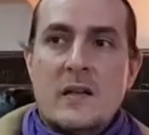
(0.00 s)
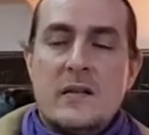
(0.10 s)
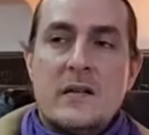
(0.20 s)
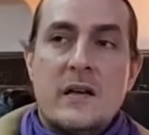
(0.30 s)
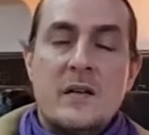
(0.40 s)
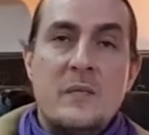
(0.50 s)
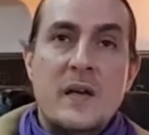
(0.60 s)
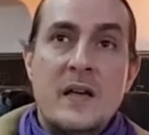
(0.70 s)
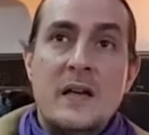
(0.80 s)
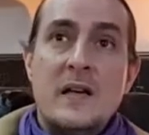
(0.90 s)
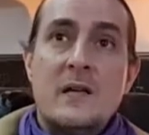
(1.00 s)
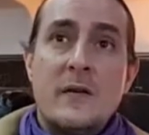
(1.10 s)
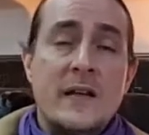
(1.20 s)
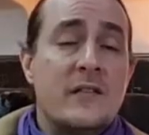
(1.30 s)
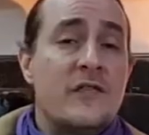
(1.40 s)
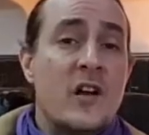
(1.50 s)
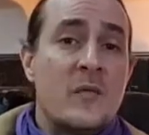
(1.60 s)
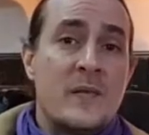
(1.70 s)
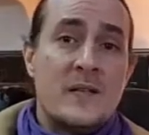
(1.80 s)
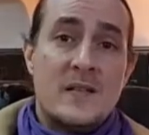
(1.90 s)
There can be great
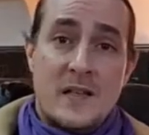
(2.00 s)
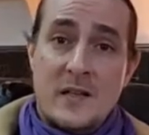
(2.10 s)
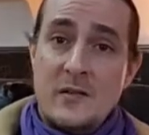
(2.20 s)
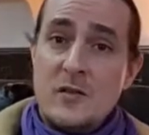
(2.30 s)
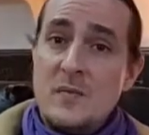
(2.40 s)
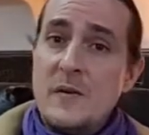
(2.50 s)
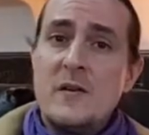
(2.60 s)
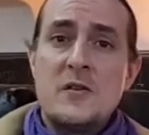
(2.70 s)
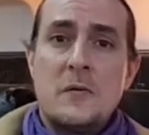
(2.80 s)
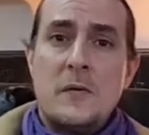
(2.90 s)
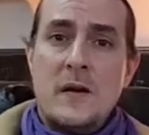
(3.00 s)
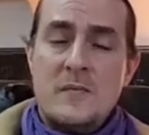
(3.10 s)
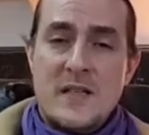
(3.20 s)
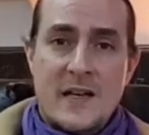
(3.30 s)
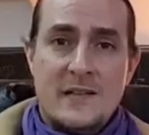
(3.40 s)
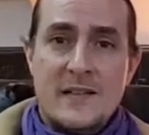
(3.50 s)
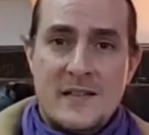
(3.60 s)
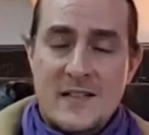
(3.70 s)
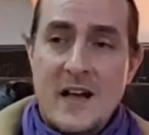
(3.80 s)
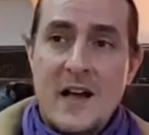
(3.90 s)
developments in your spiritual realms at
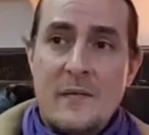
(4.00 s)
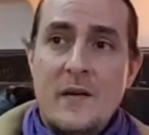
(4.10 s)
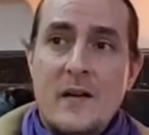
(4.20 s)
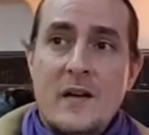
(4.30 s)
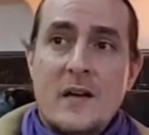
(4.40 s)
this time.